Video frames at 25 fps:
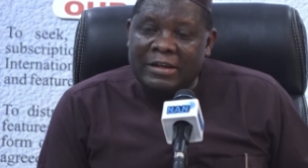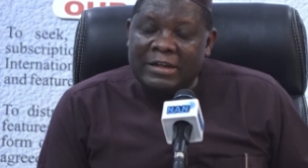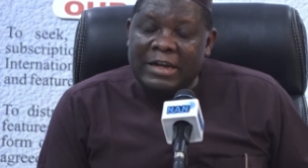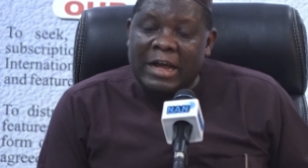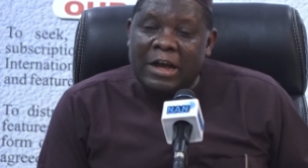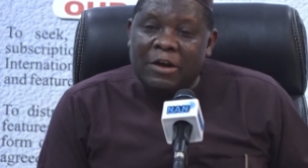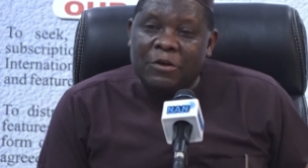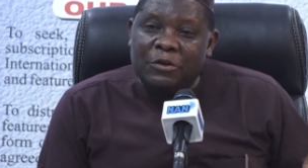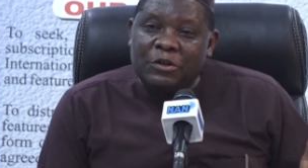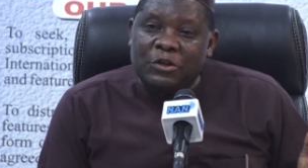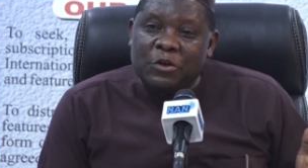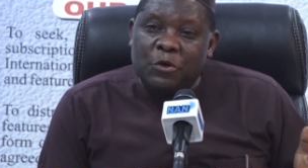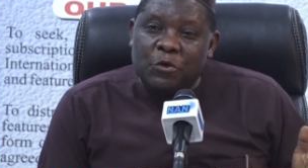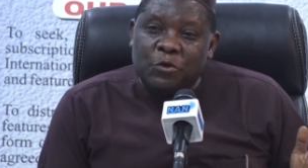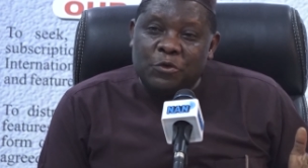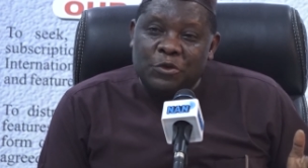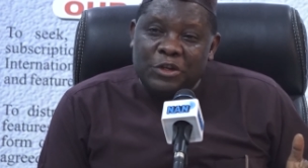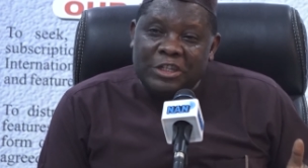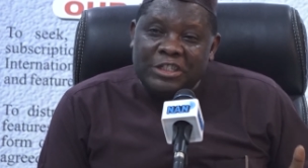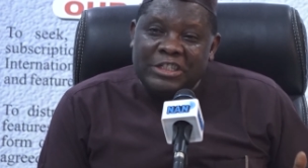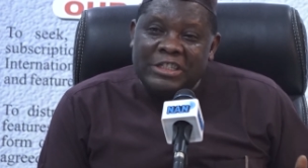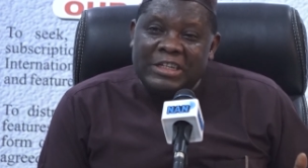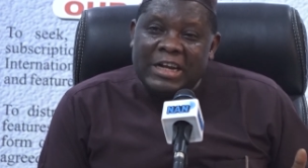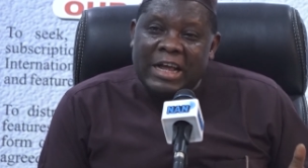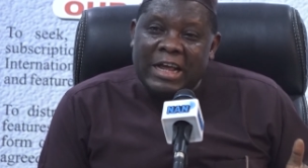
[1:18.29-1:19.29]
Now, the
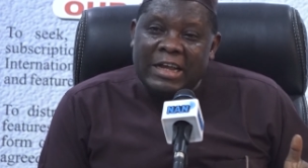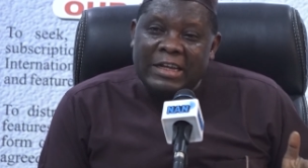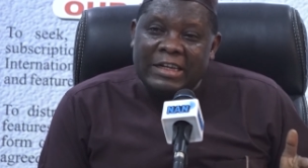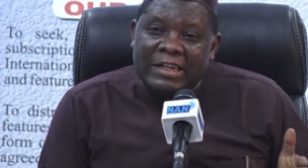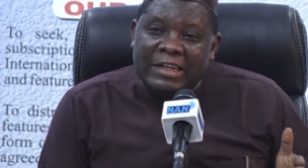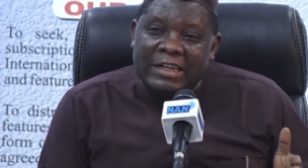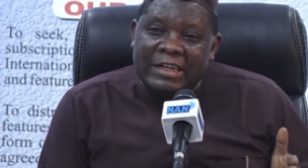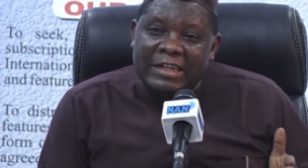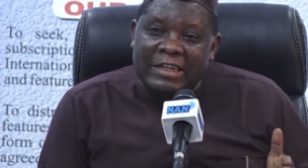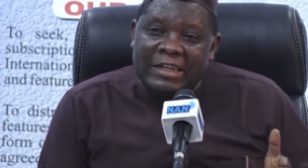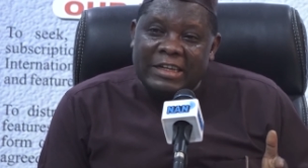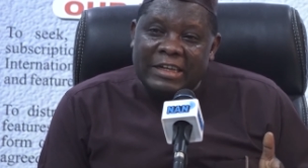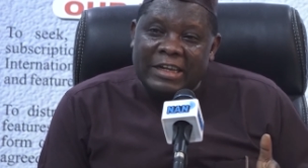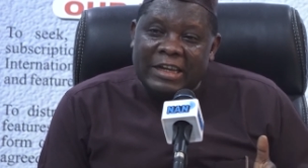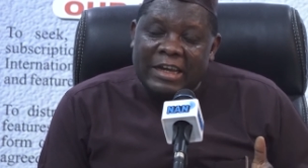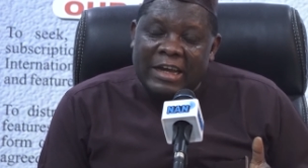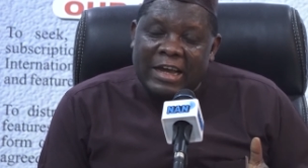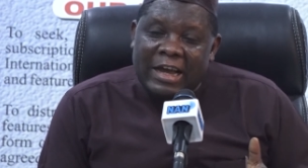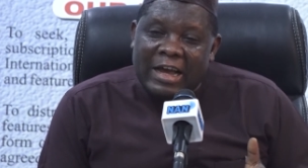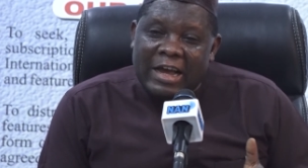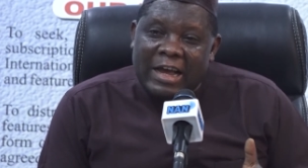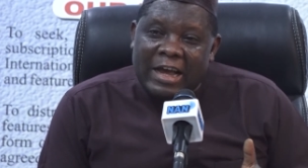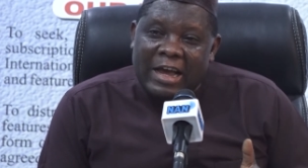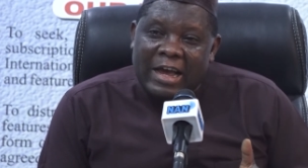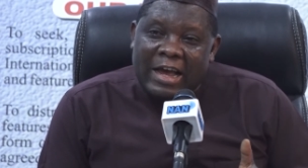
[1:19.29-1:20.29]
original
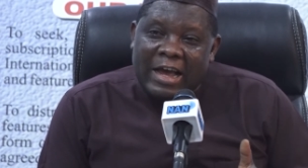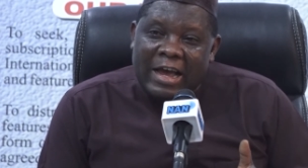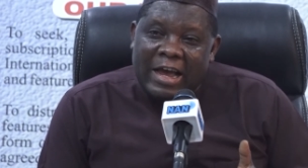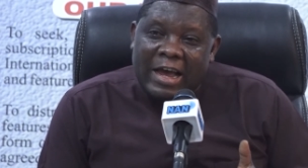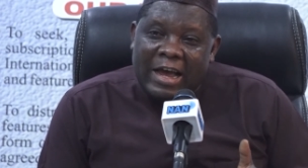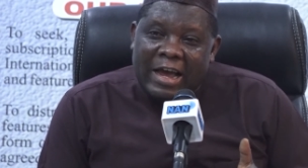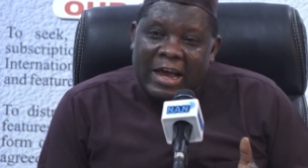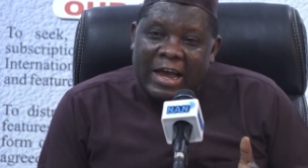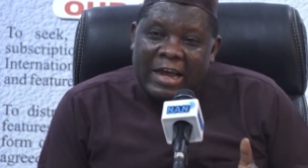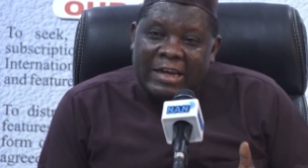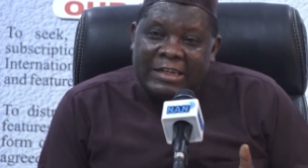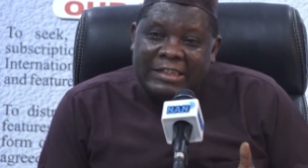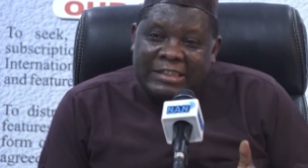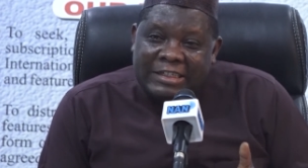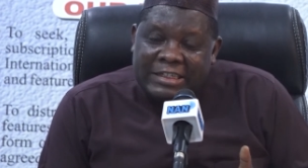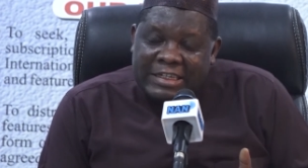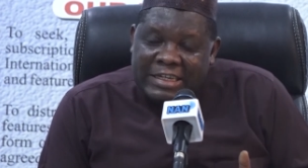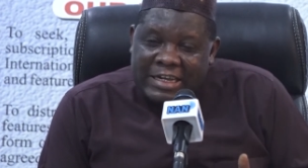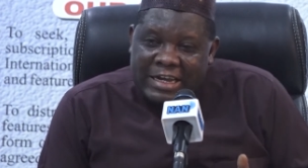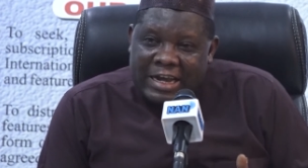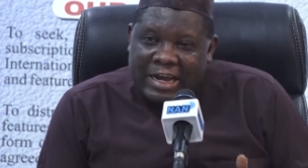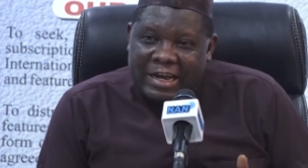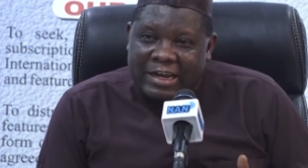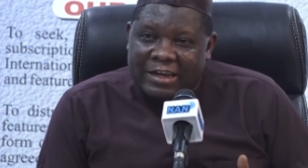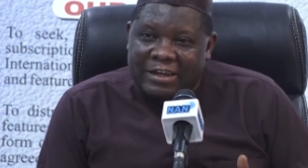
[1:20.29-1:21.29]

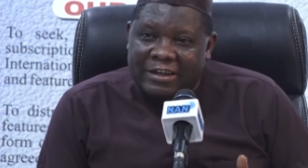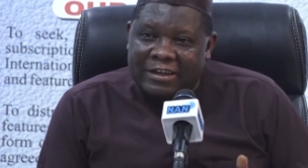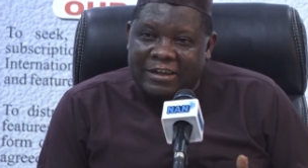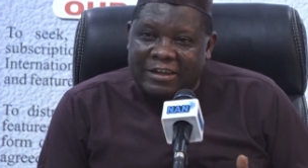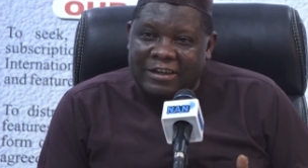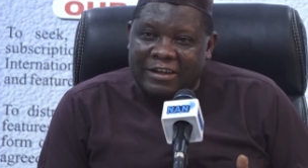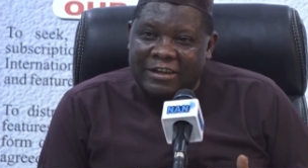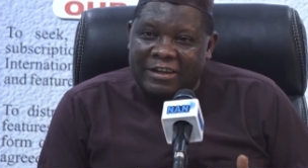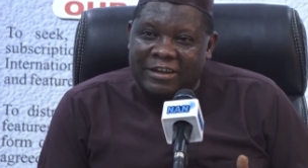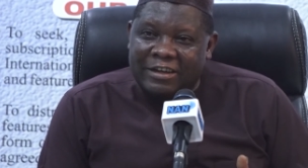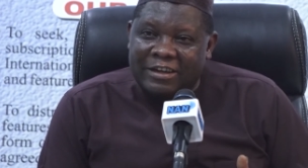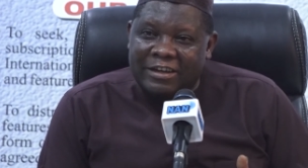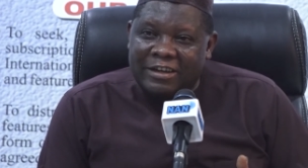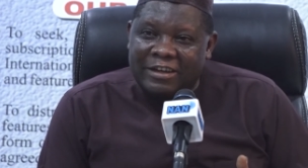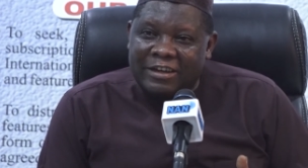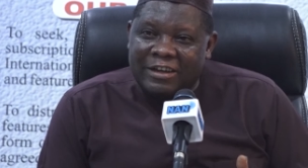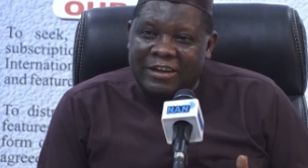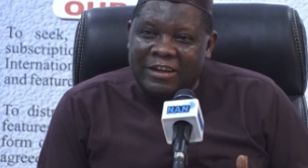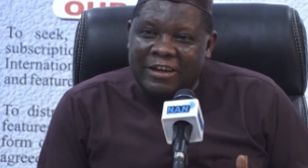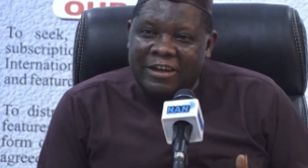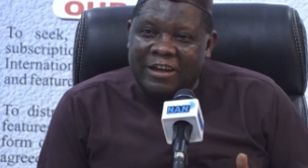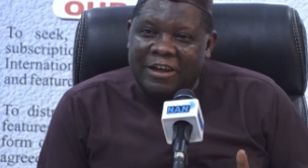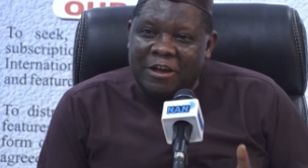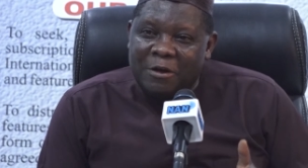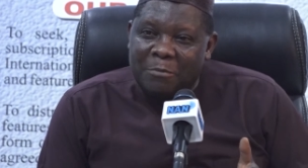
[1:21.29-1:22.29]
idea
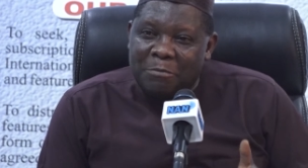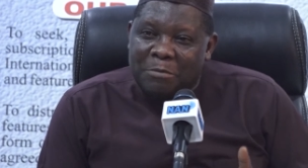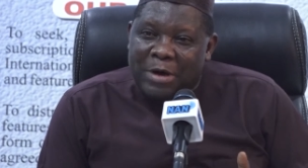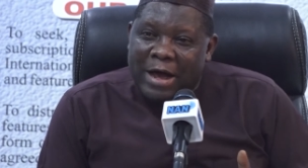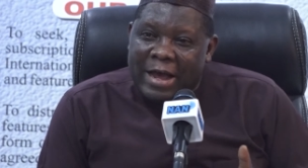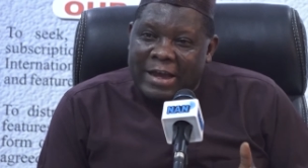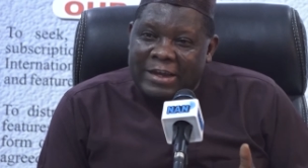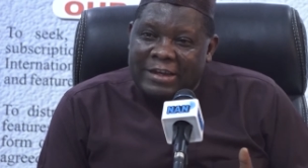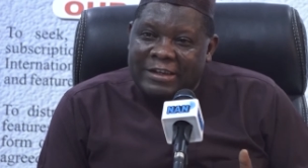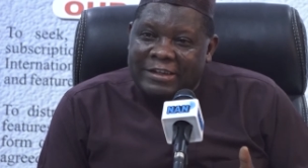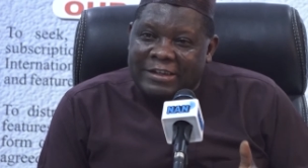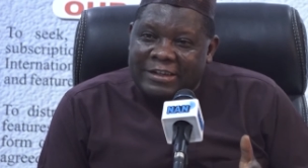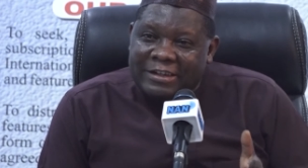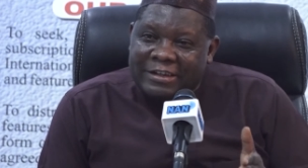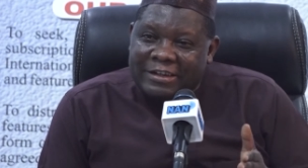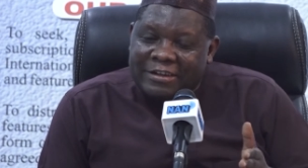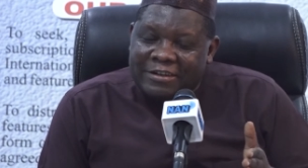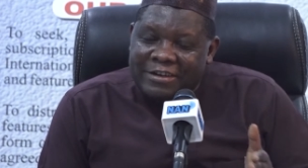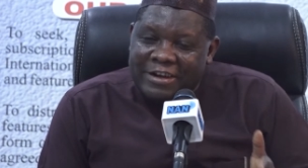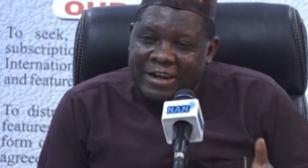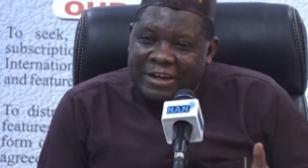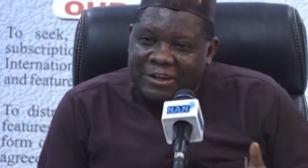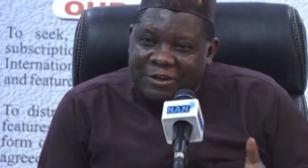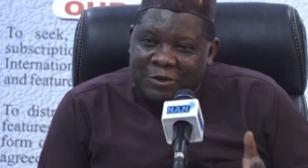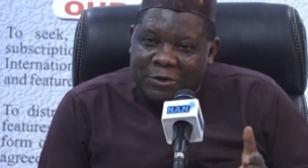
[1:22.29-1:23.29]
by the
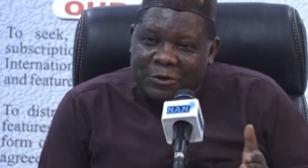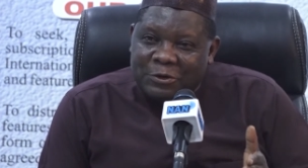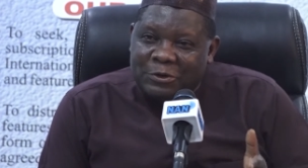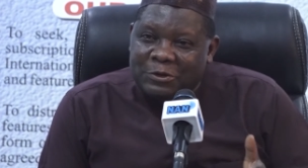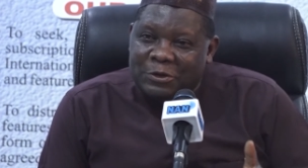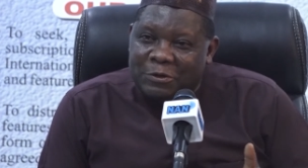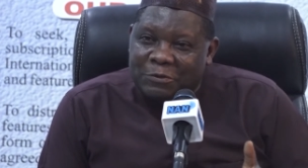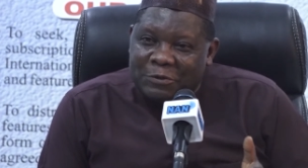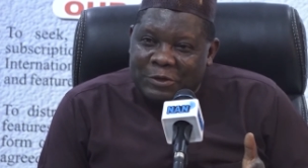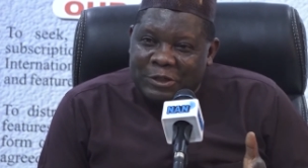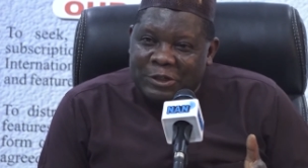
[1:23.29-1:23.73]
creators of